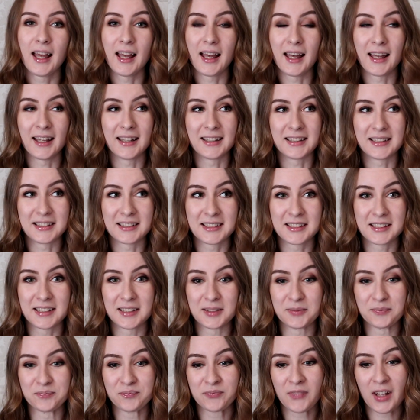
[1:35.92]

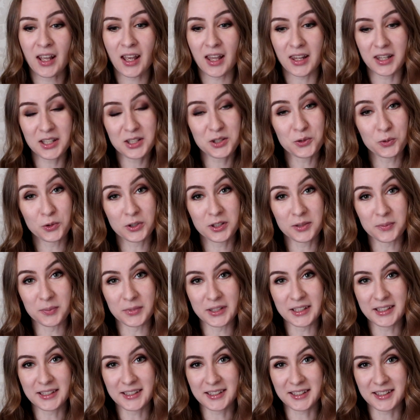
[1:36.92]
And this word
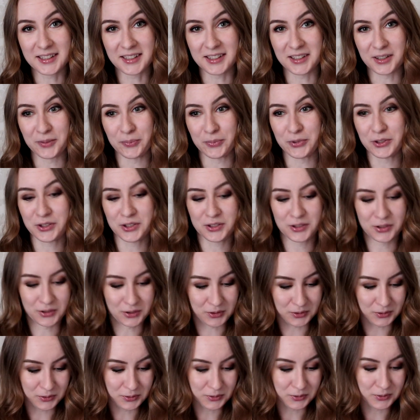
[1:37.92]
means a person
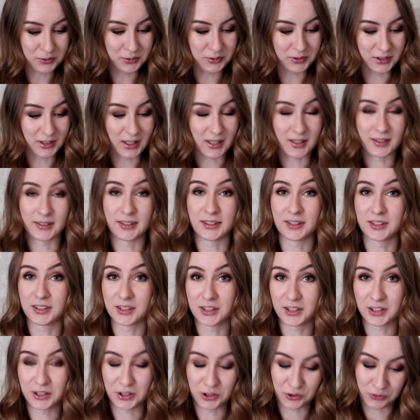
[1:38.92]
who doesn't
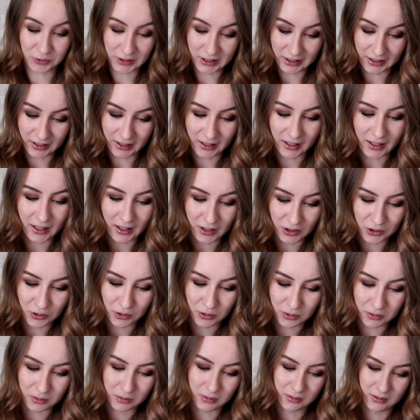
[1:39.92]
drink at
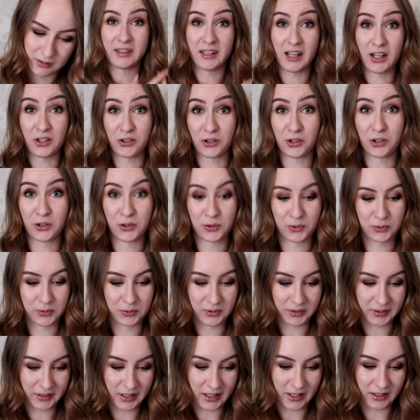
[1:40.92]
all. I don't
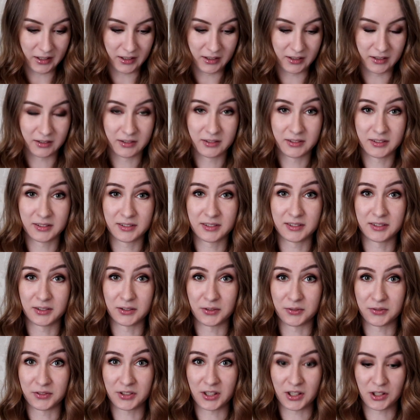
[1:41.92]
know any
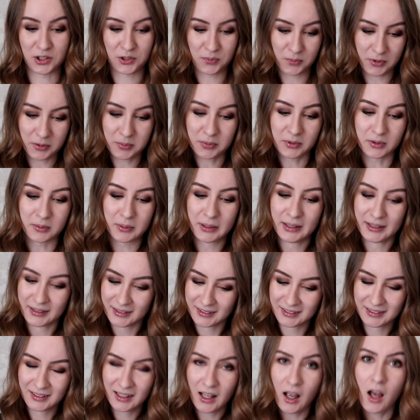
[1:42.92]
of such people.
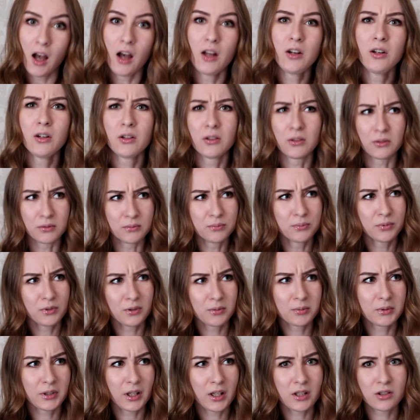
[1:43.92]
I know,
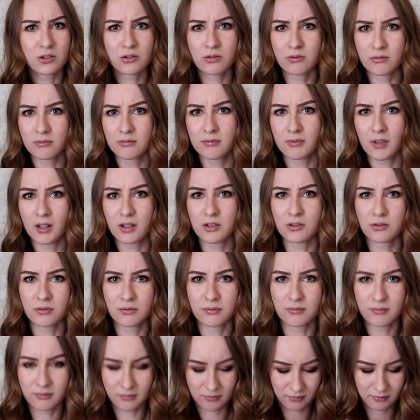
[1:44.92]
probably I do. I
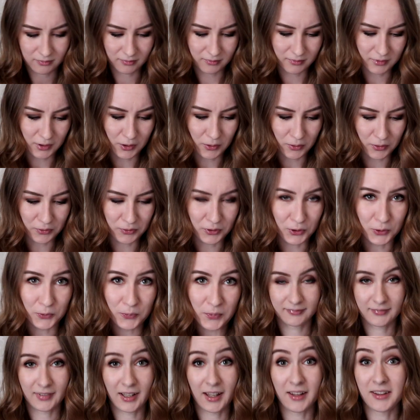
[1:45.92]
do know a few.
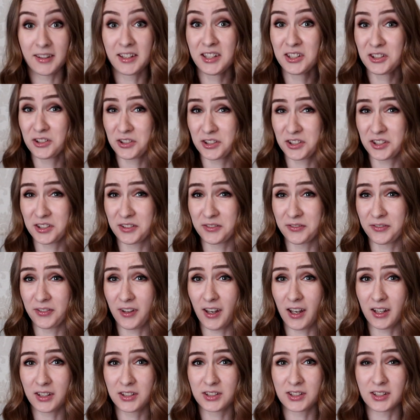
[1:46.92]
And the interesting
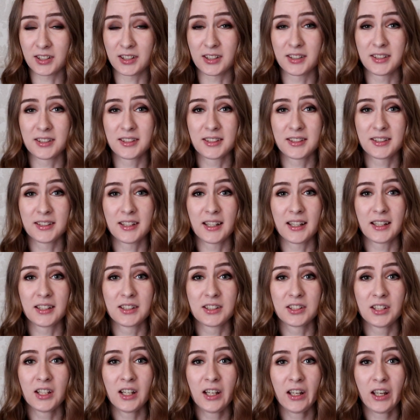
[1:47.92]
fact is
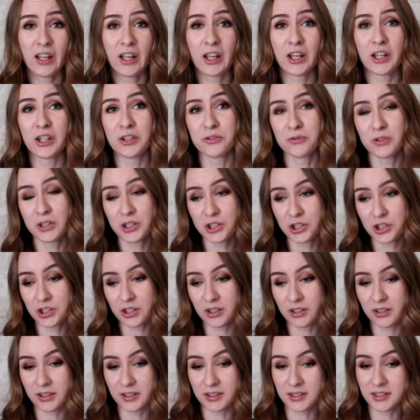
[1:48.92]
that in
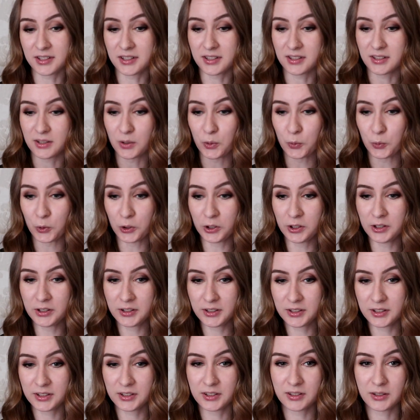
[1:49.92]
Russia this
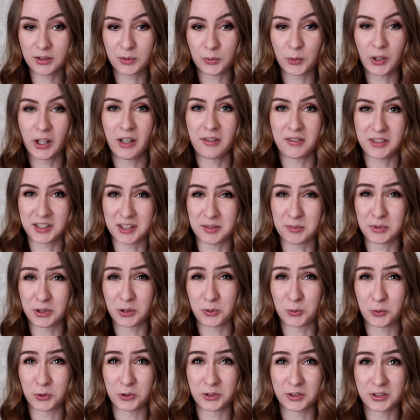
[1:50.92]
word, we have a
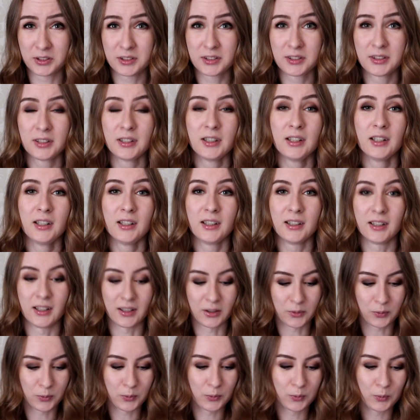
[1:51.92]
similar word,
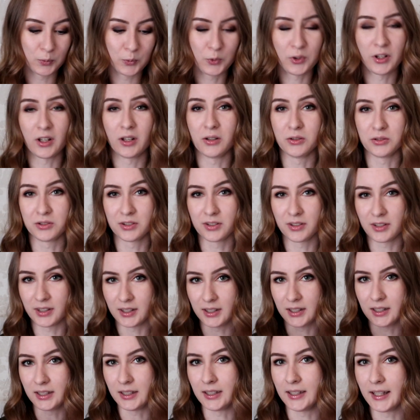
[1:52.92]
like without
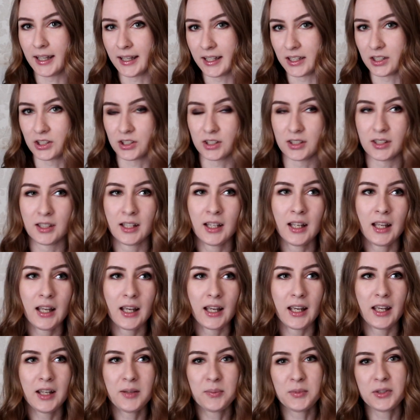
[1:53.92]
the E ending,
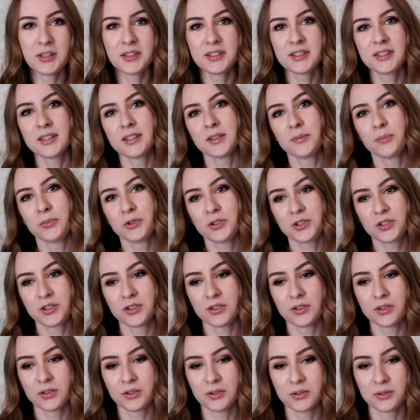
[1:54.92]
it means the
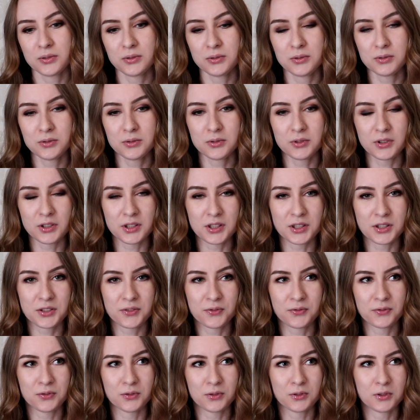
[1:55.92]
person who is
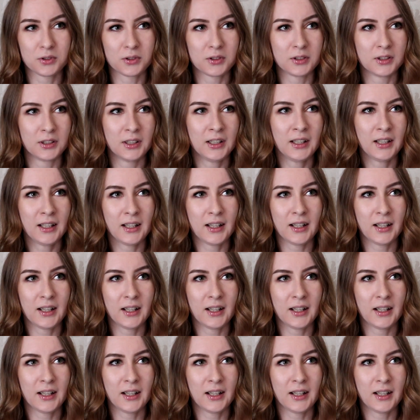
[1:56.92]
for